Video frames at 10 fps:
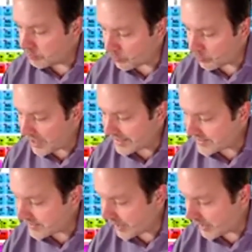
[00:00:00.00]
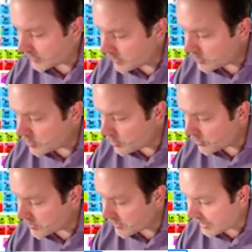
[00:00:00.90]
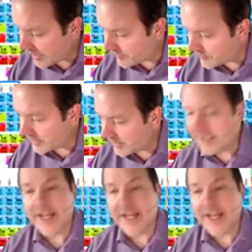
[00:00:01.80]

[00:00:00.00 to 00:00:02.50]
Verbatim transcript: But why is that? Notice I have the